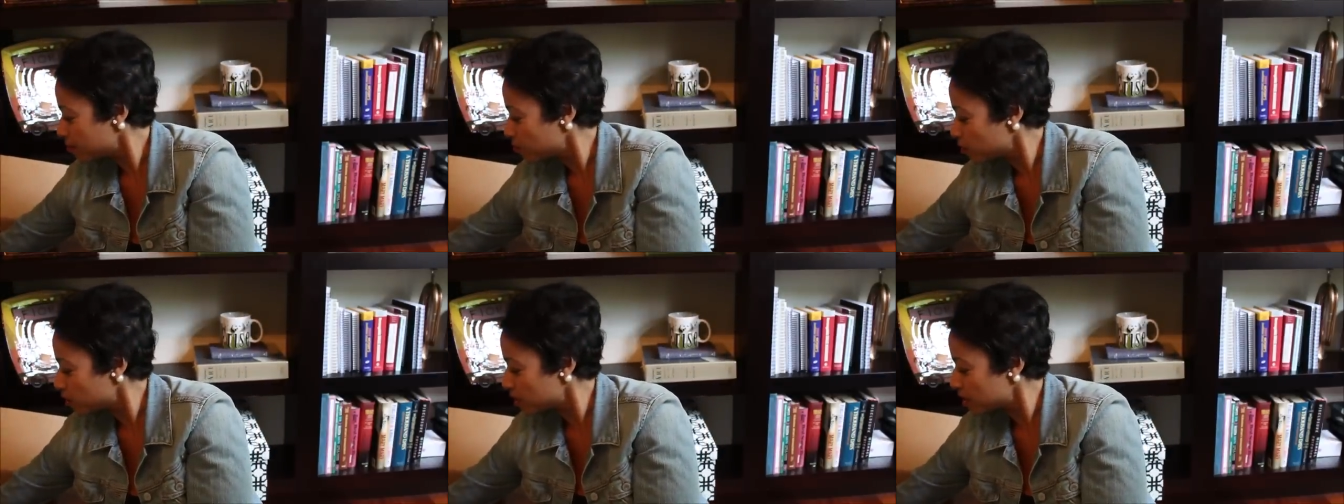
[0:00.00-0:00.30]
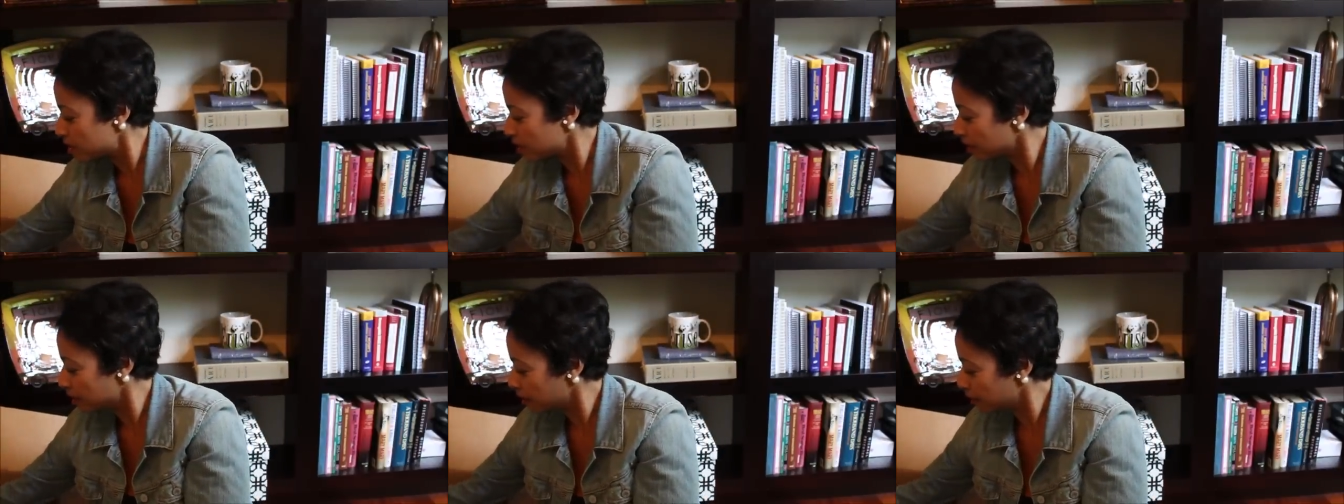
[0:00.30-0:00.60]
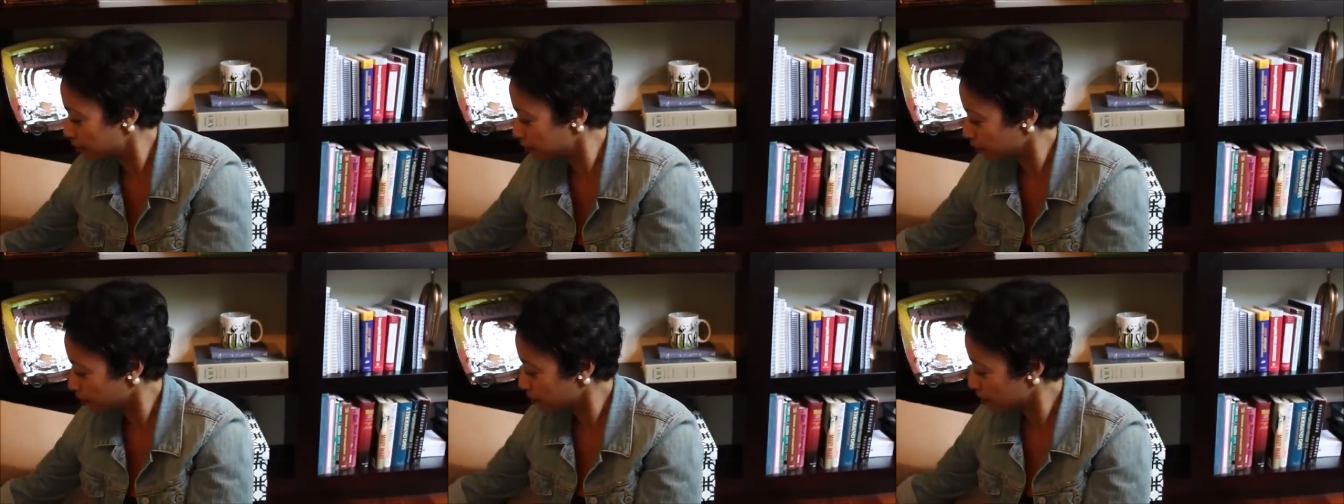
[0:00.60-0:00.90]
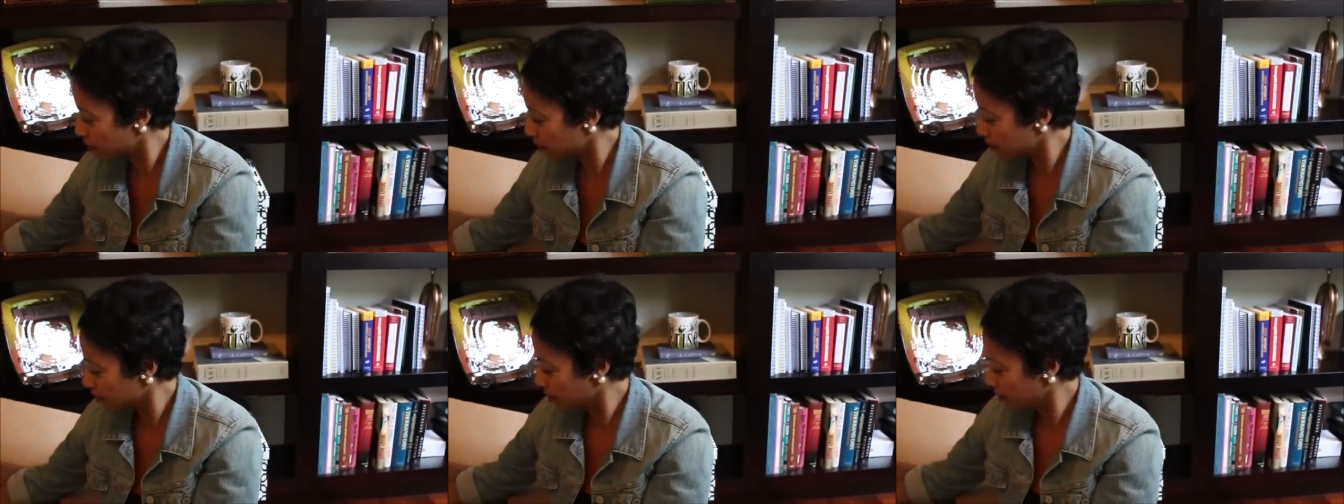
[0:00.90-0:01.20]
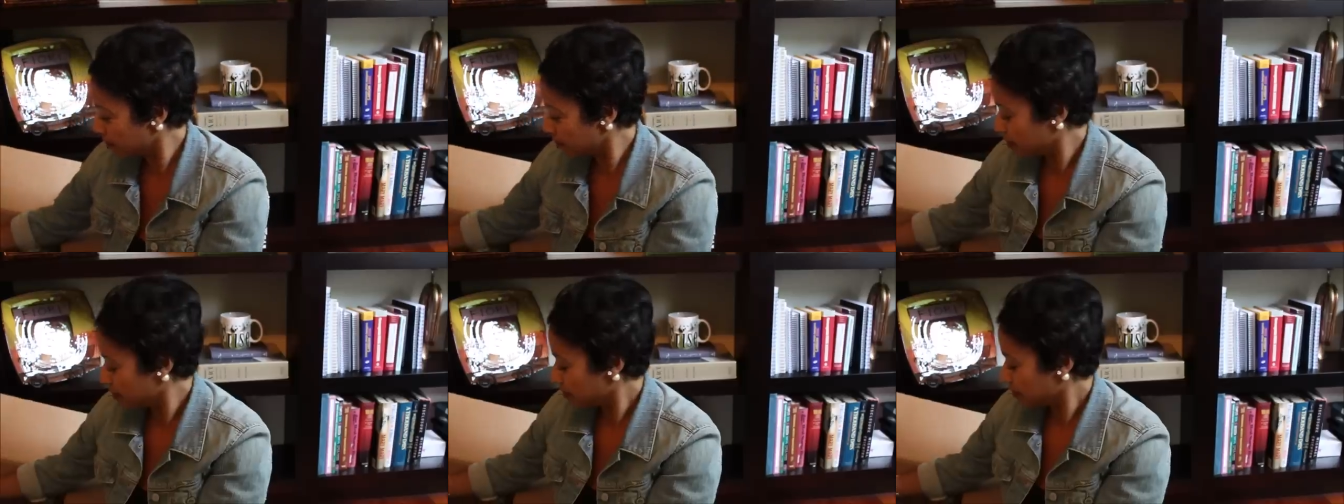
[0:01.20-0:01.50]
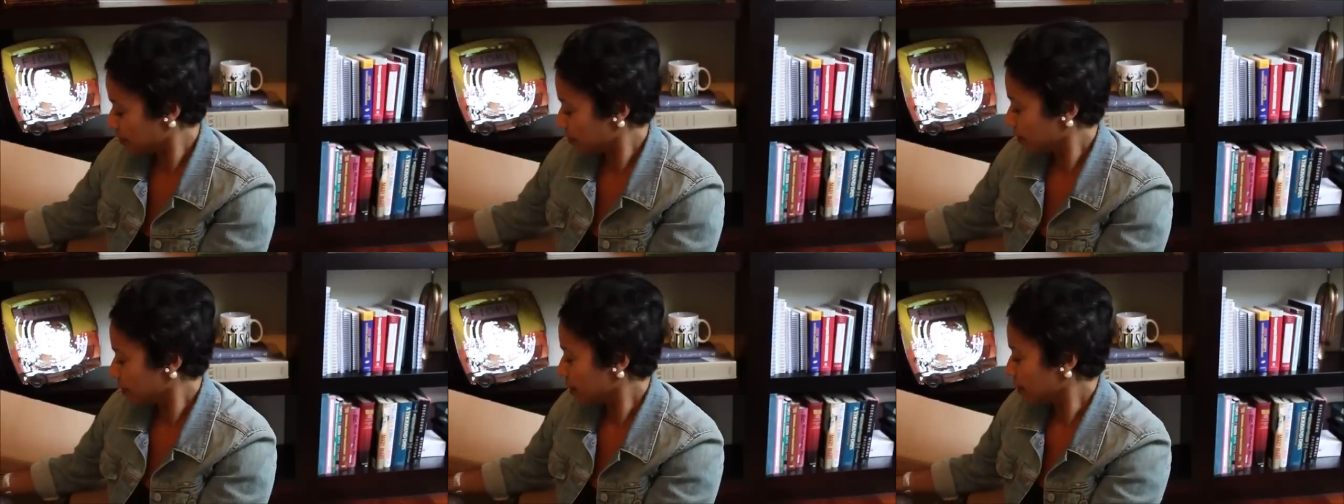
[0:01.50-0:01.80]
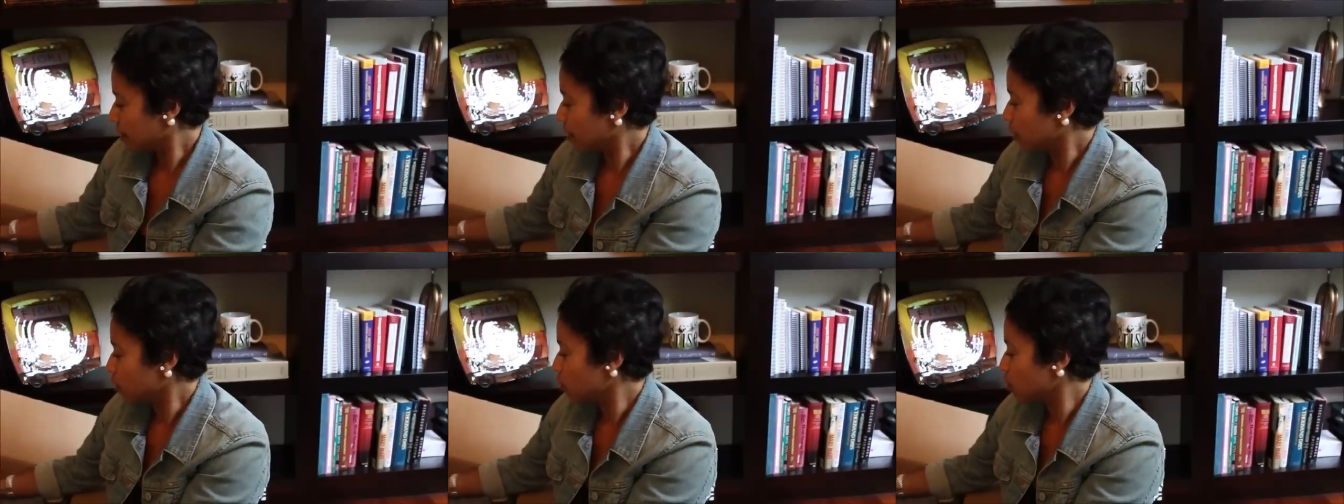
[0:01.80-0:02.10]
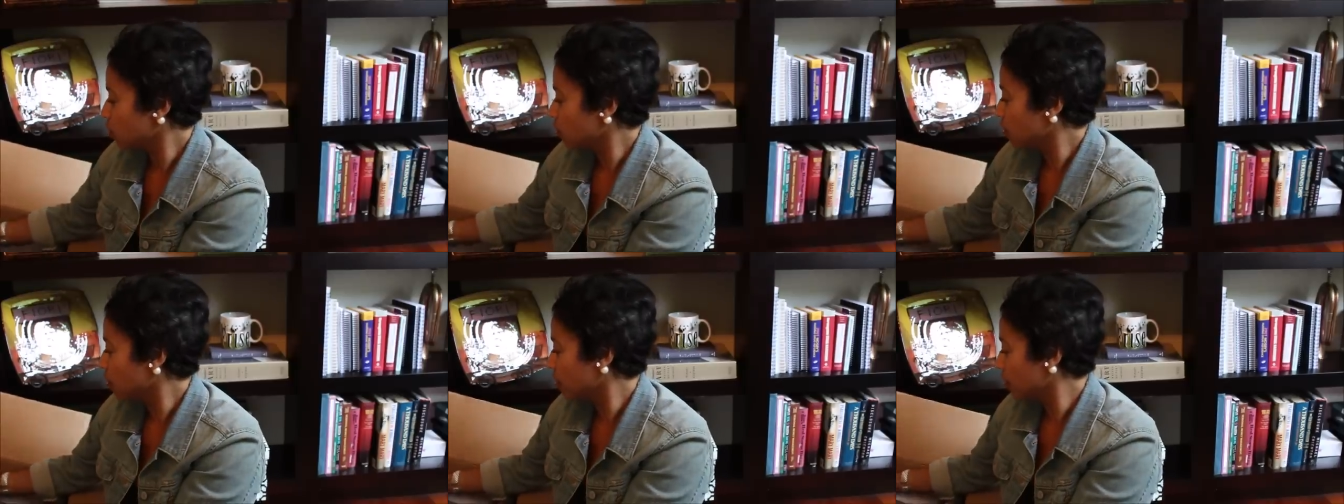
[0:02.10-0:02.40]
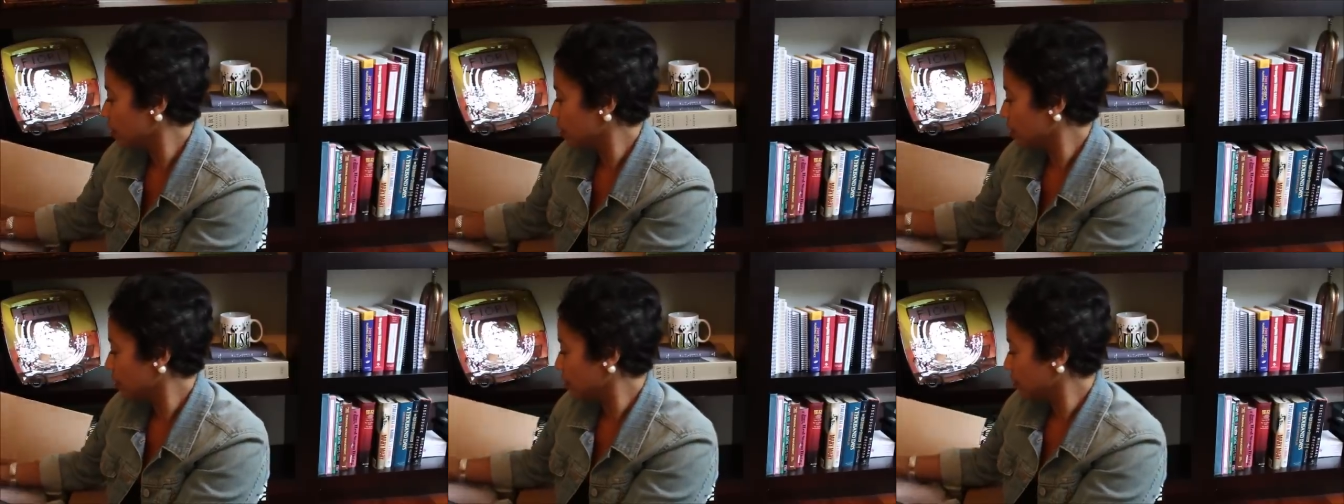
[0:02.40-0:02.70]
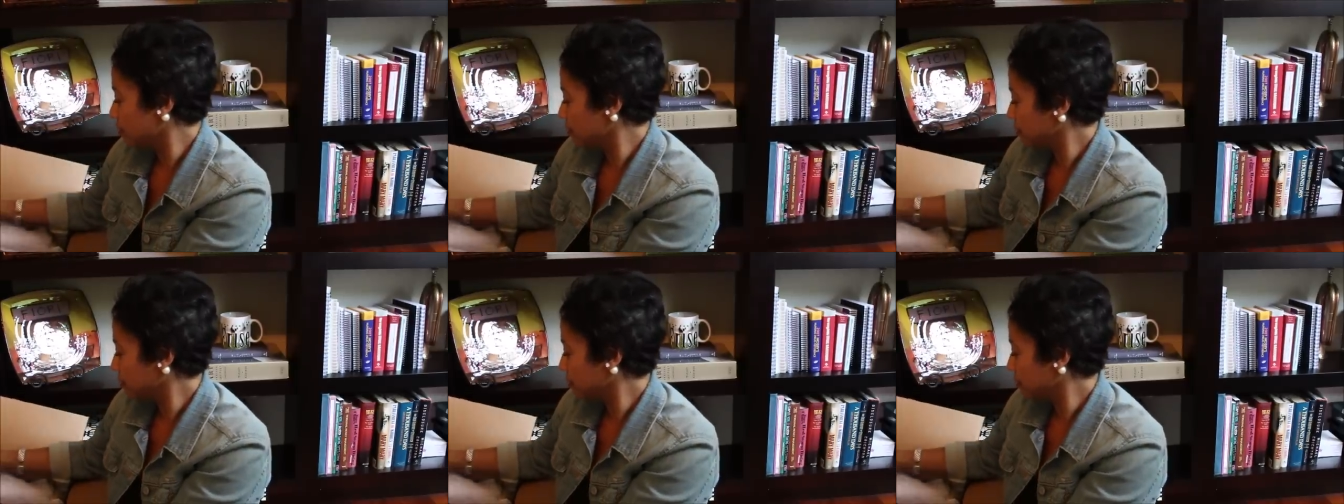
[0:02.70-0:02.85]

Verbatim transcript: was delivered not too long ago.